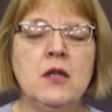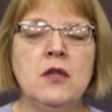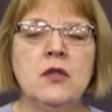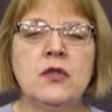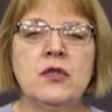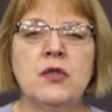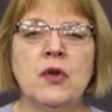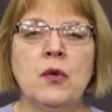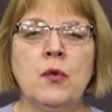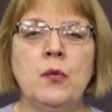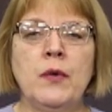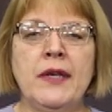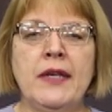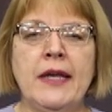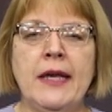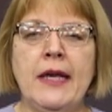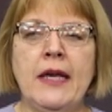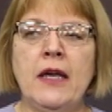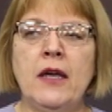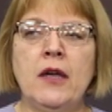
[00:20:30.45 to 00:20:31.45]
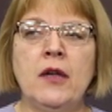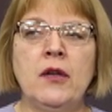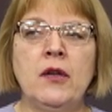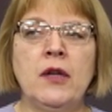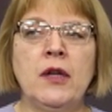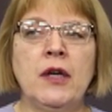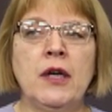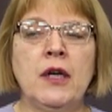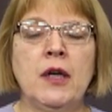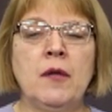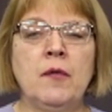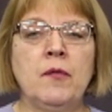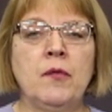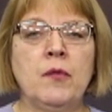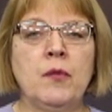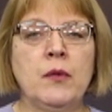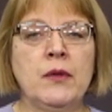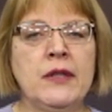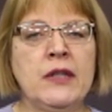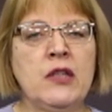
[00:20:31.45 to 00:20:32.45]
So we can um,
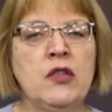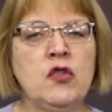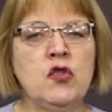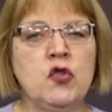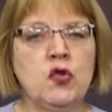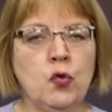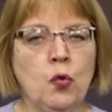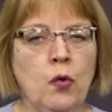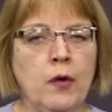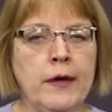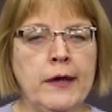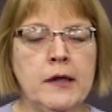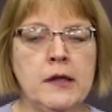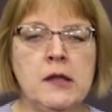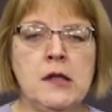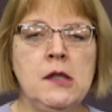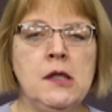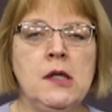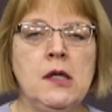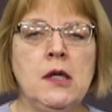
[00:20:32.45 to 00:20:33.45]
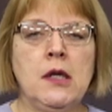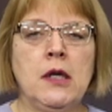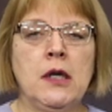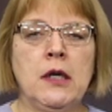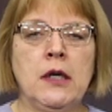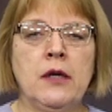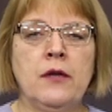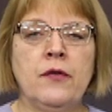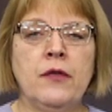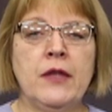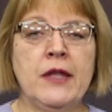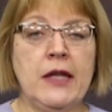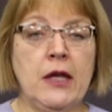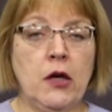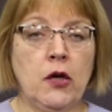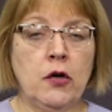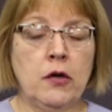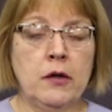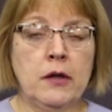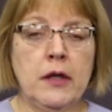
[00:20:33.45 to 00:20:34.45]
really enjoy uh, the
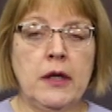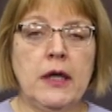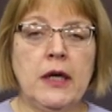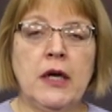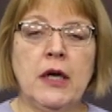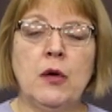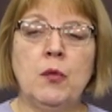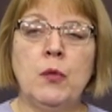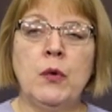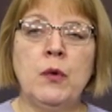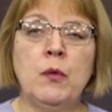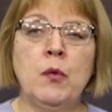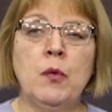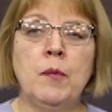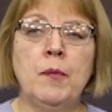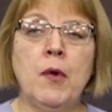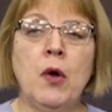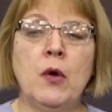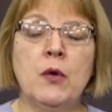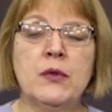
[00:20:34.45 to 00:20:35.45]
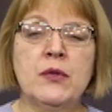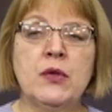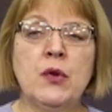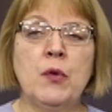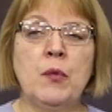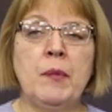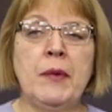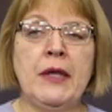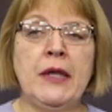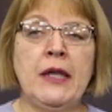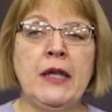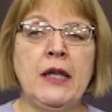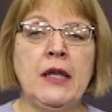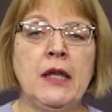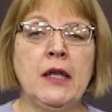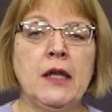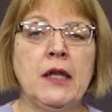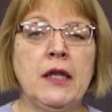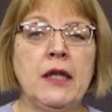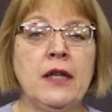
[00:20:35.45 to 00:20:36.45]
year. Uh, we will also
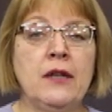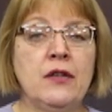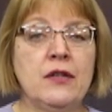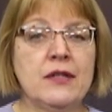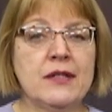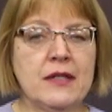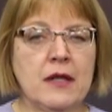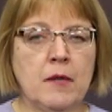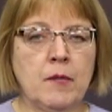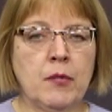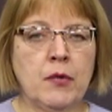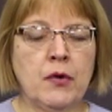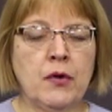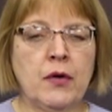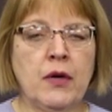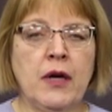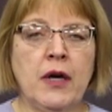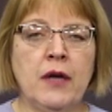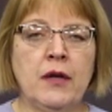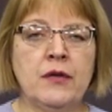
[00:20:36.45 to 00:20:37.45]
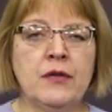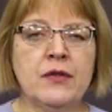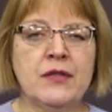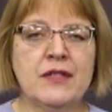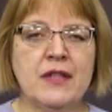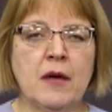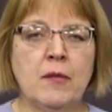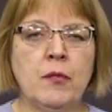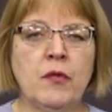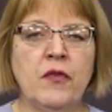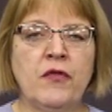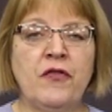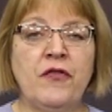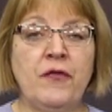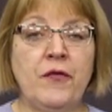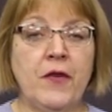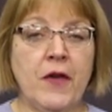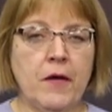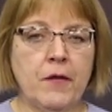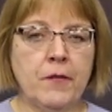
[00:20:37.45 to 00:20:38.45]
be in December on December
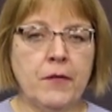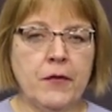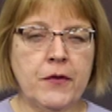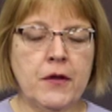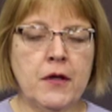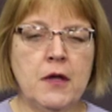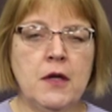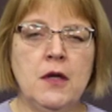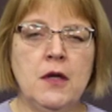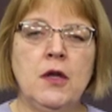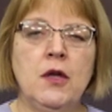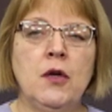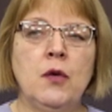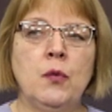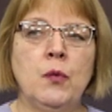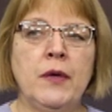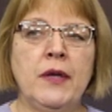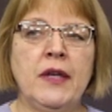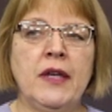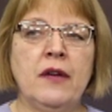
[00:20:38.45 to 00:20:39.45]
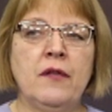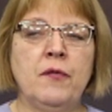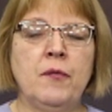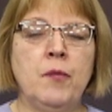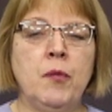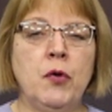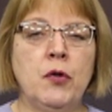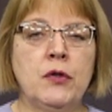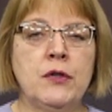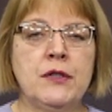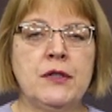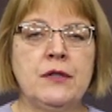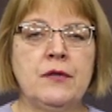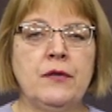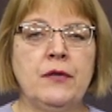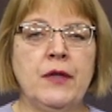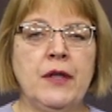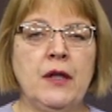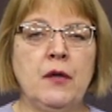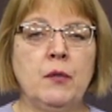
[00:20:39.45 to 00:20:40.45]
5th we have
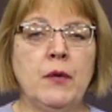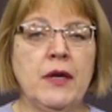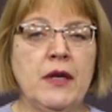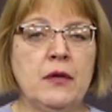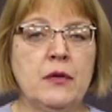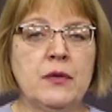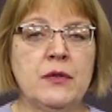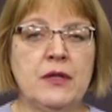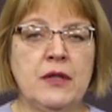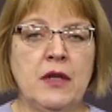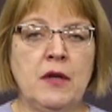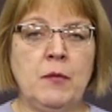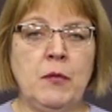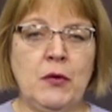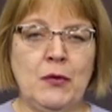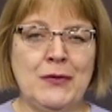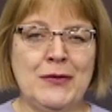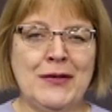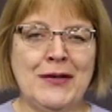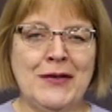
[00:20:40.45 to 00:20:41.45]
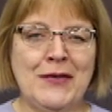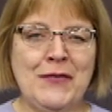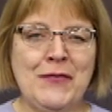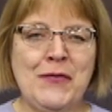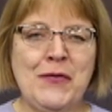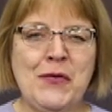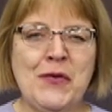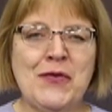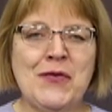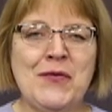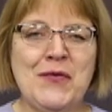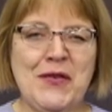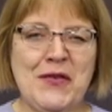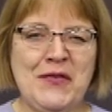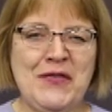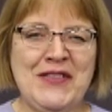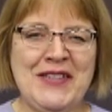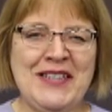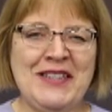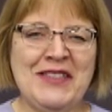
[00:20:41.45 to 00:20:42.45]
booked the Radio City Music for the
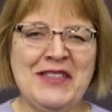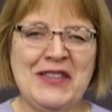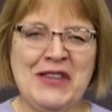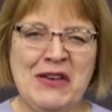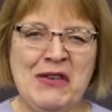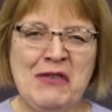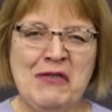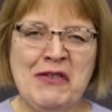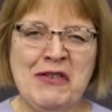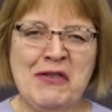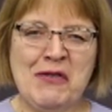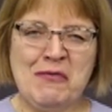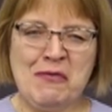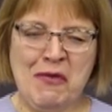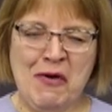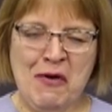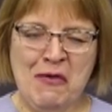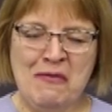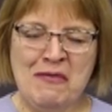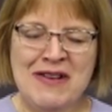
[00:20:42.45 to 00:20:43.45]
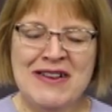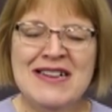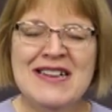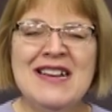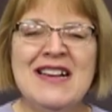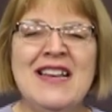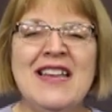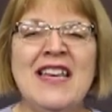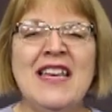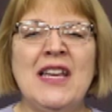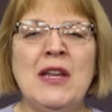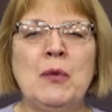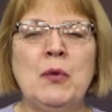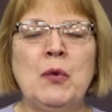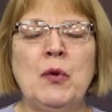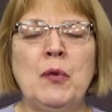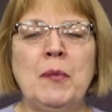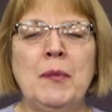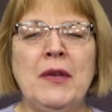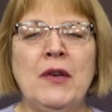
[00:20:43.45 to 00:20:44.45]
15th year in a row, and
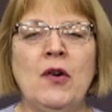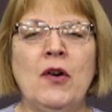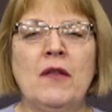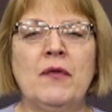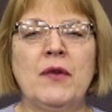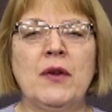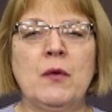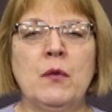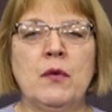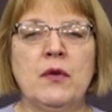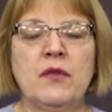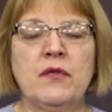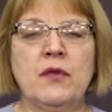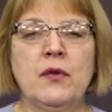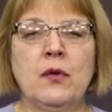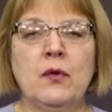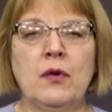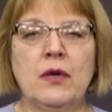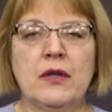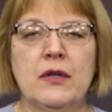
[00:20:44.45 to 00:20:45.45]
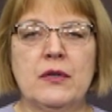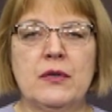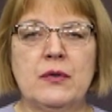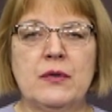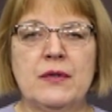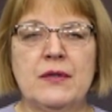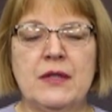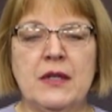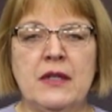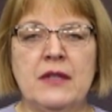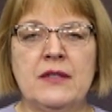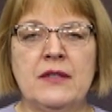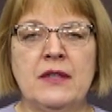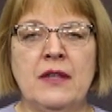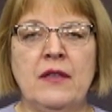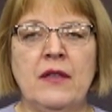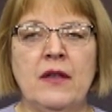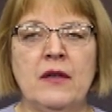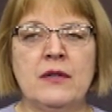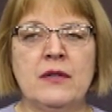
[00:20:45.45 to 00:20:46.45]
we'll be offering wonderful orchestra seats,
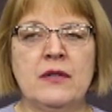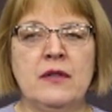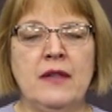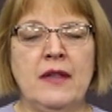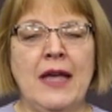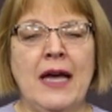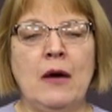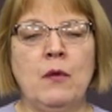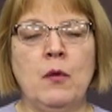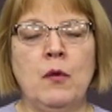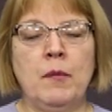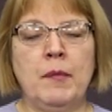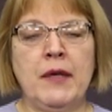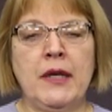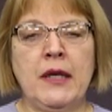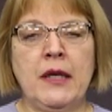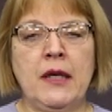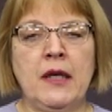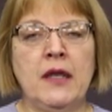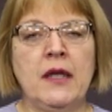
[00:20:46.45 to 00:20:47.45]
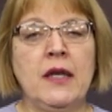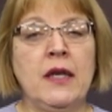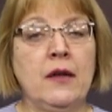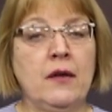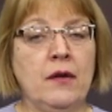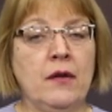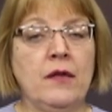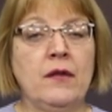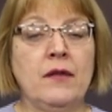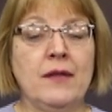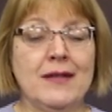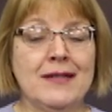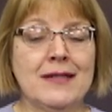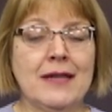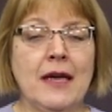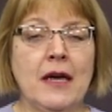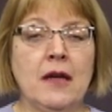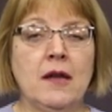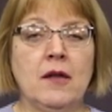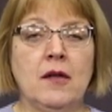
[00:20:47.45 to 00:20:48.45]
and those that will be in this
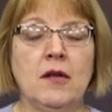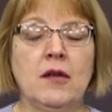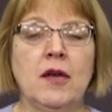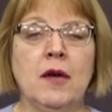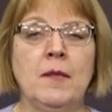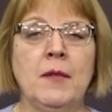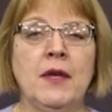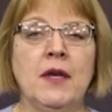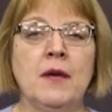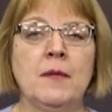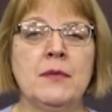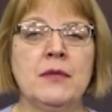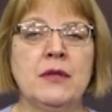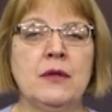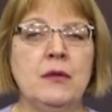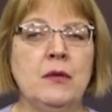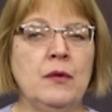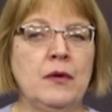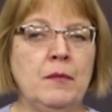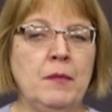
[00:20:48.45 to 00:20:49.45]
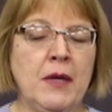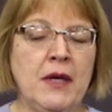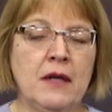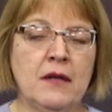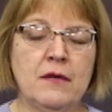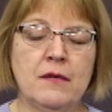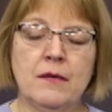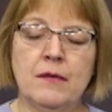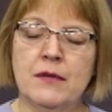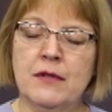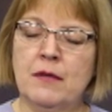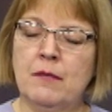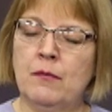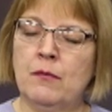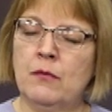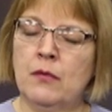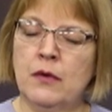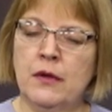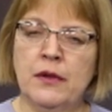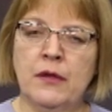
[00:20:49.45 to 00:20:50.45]
catalog coming up, so you can make
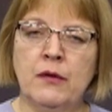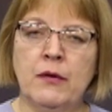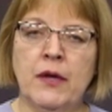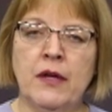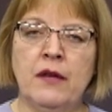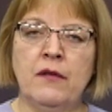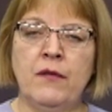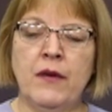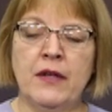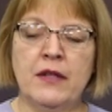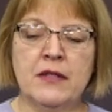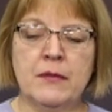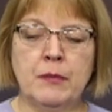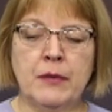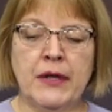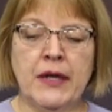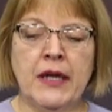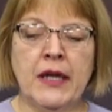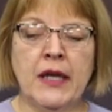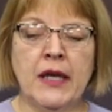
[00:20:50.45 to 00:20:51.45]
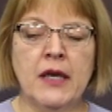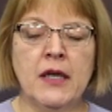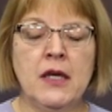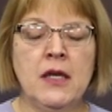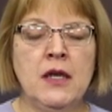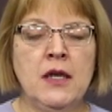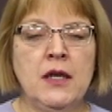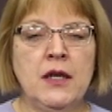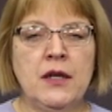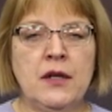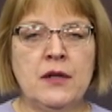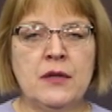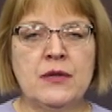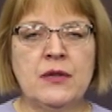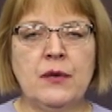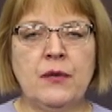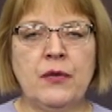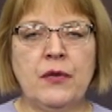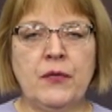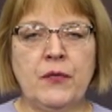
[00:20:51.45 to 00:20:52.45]
some really great advanced planning. And
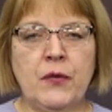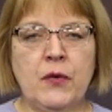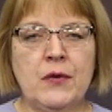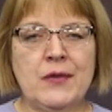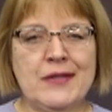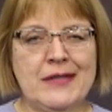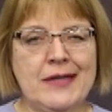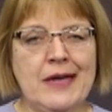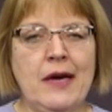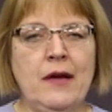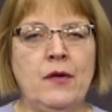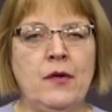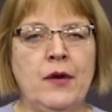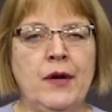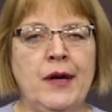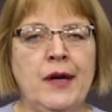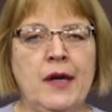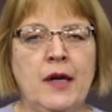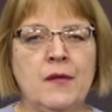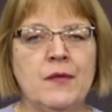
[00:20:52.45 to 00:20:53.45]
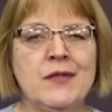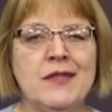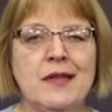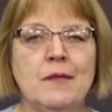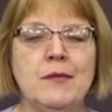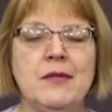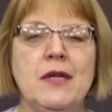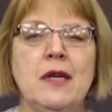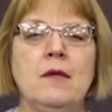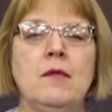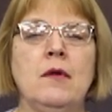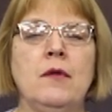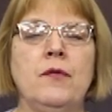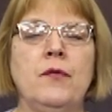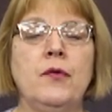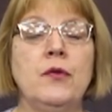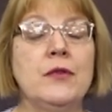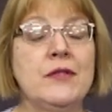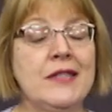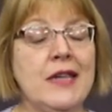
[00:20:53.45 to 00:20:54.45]
also the first Saturday of September,
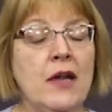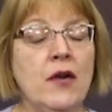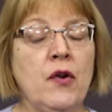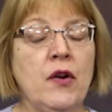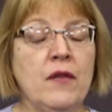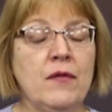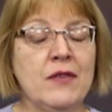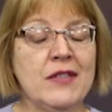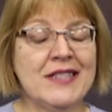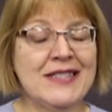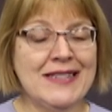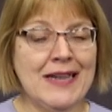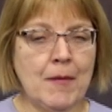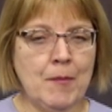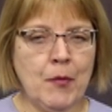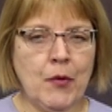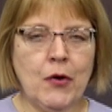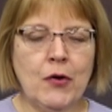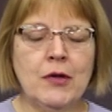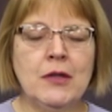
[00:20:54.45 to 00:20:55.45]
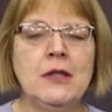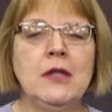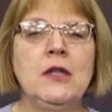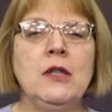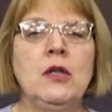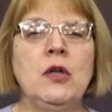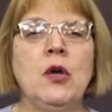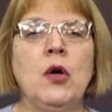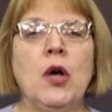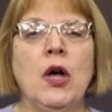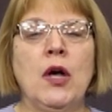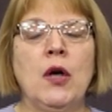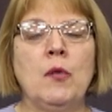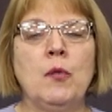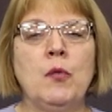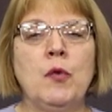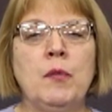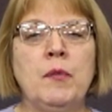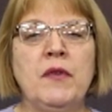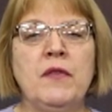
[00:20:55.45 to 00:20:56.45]
first Saturday of December, uh,
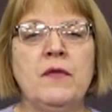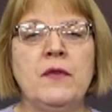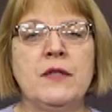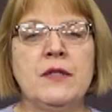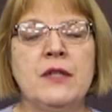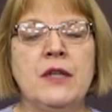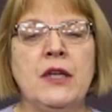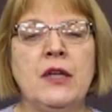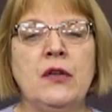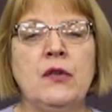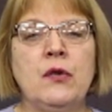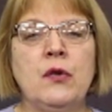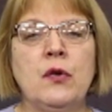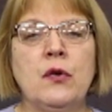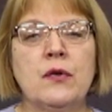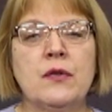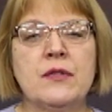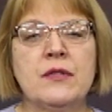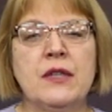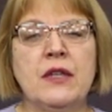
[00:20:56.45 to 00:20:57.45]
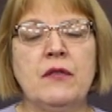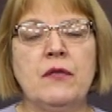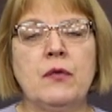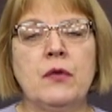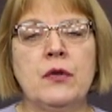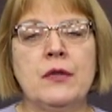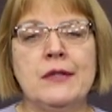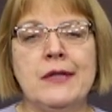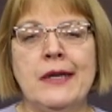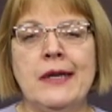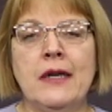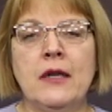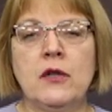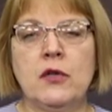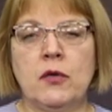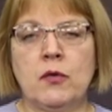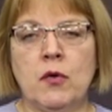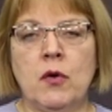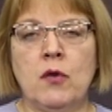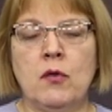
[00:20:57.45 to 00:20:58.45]
will be visiting New York City for a day on
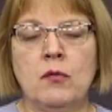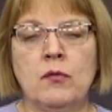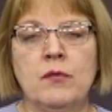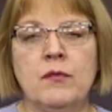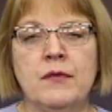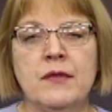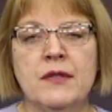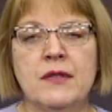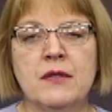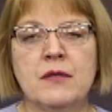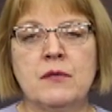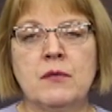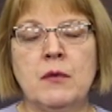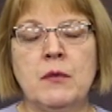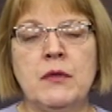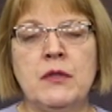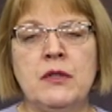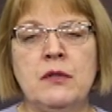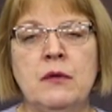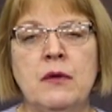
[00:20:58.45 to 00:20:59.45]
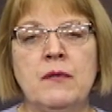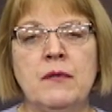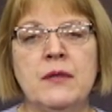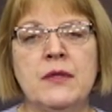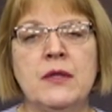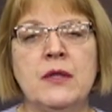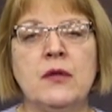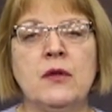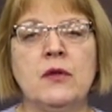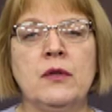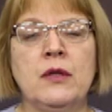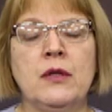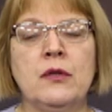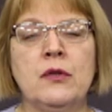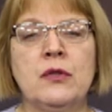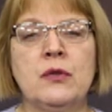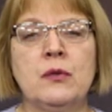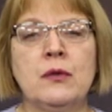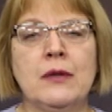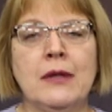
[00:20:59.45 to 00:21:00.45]
your own. This is what we do every single year
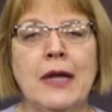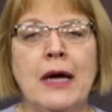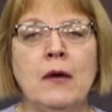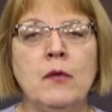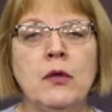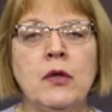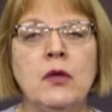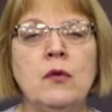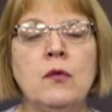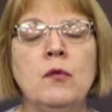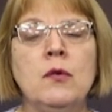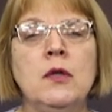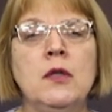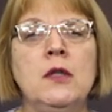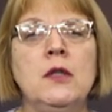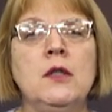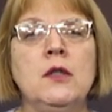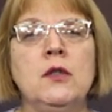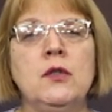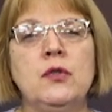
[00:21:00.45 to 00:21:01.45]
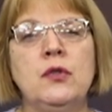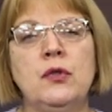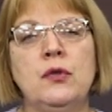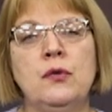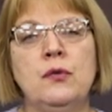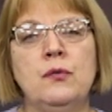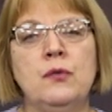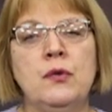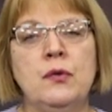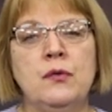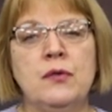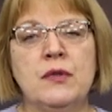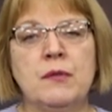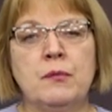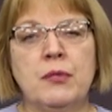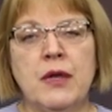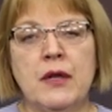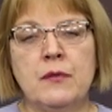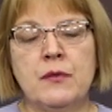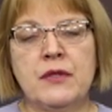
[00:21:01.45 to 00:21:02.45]
to allow you to do some
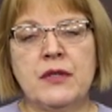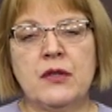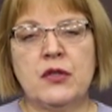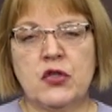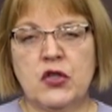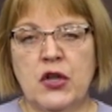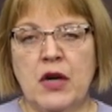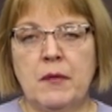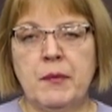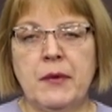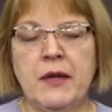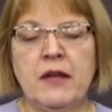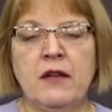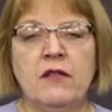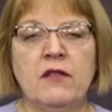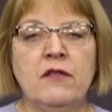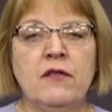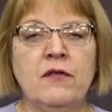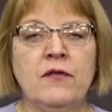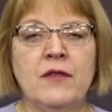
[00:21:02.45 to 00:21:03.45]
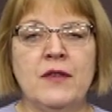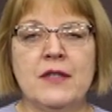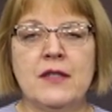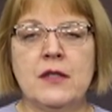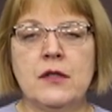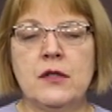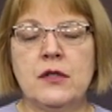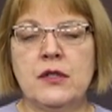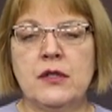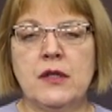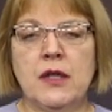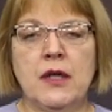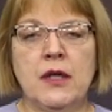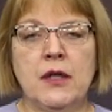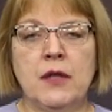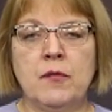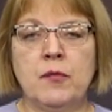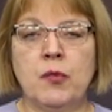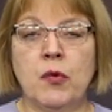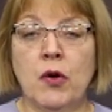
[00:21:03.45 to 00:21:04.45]
browsing, shopping, visit
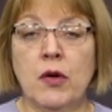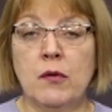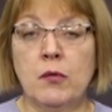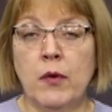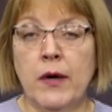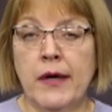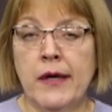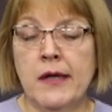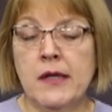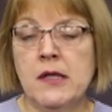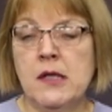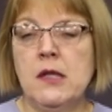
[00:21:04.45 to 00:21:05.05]
uh, Broadway,